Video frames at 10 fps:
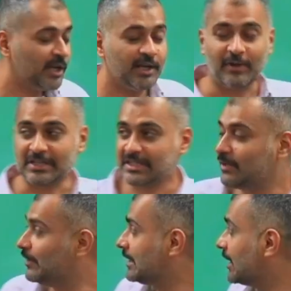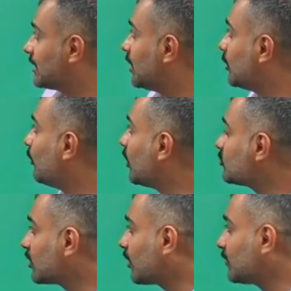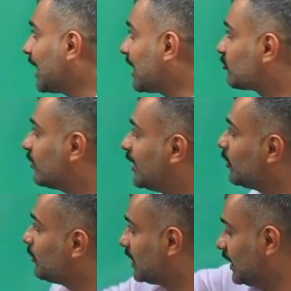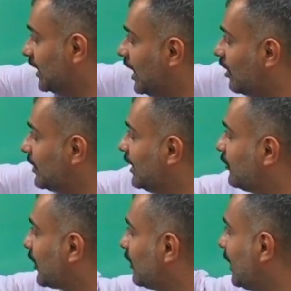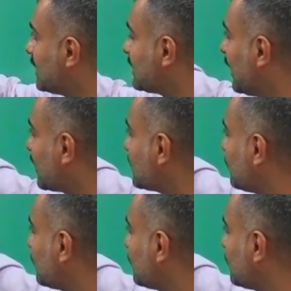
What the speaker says: Firstly, we will take the bouncer of the last video. In how many different ways the letters of